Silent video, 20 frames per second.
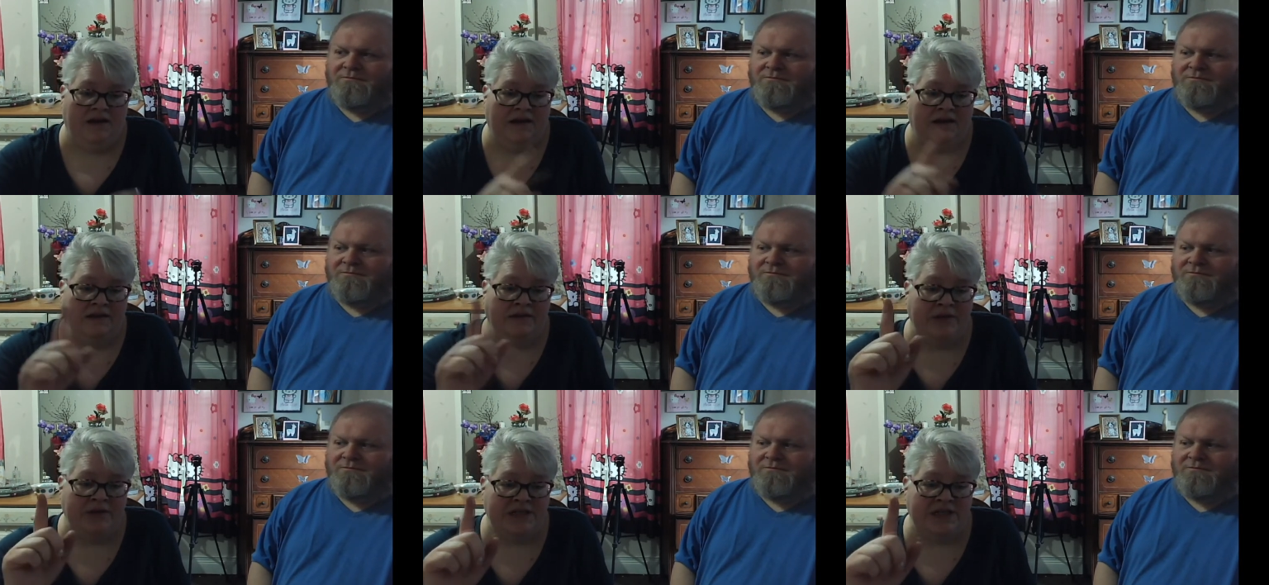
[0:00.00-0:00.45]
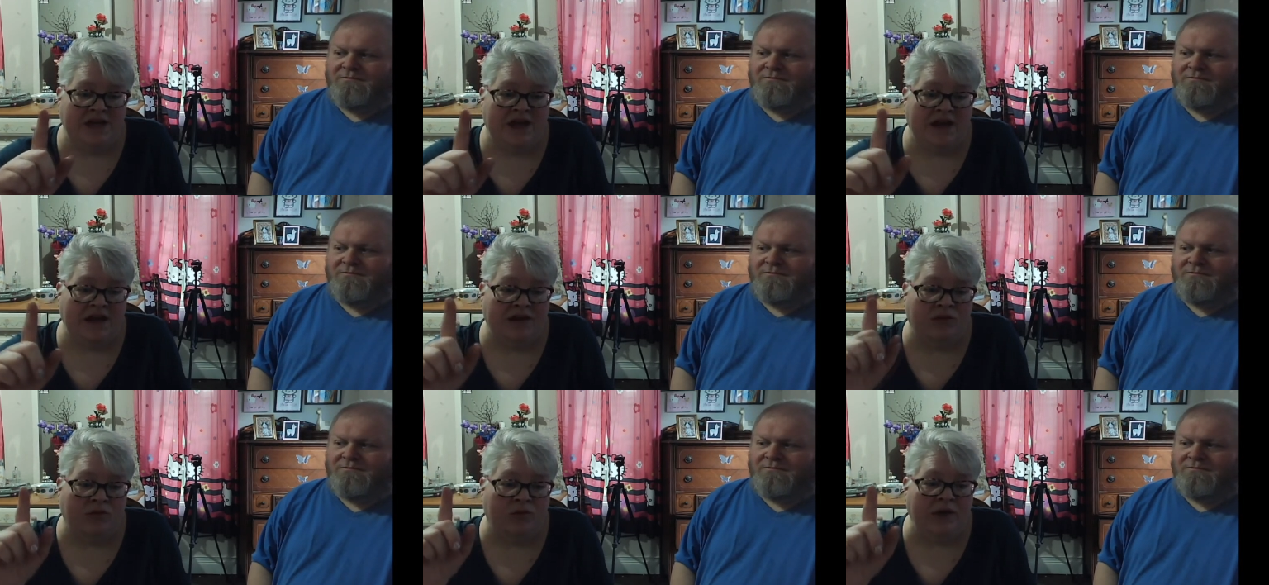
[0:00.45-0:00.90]
Speaker 1: Now let me
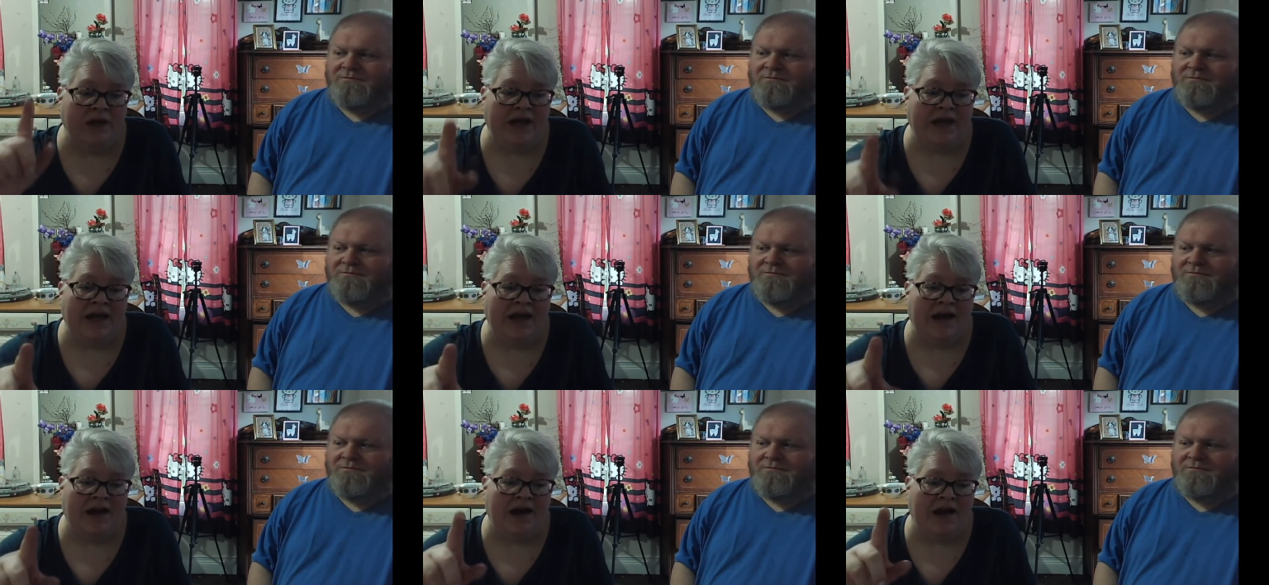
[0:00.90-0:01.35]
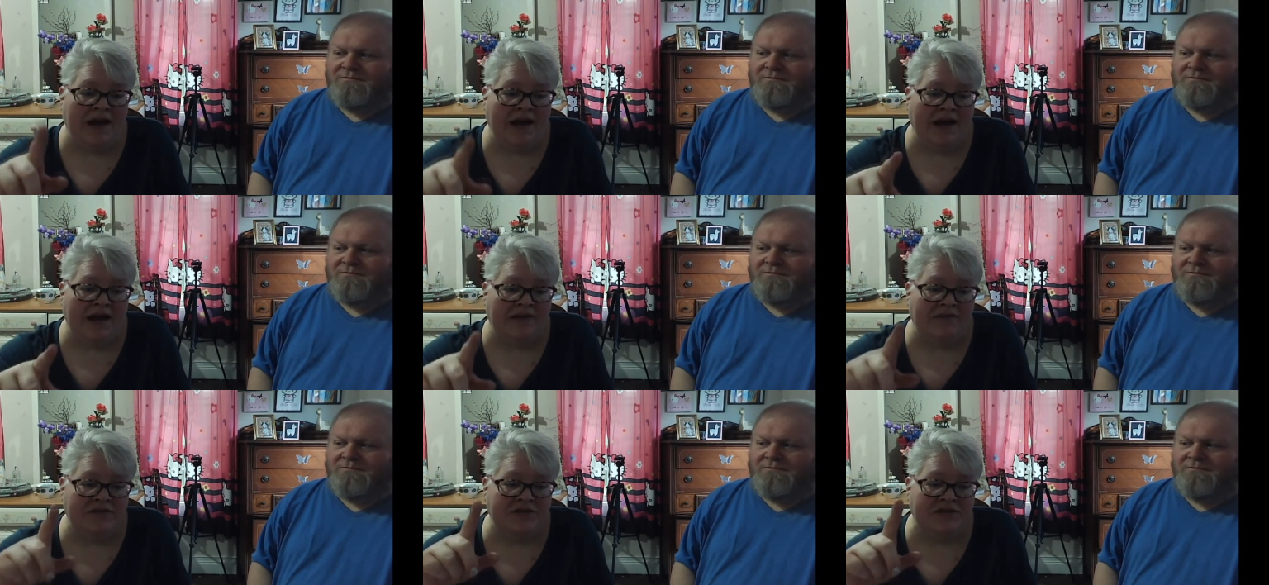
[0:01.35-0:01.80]
tell you, we ha I have a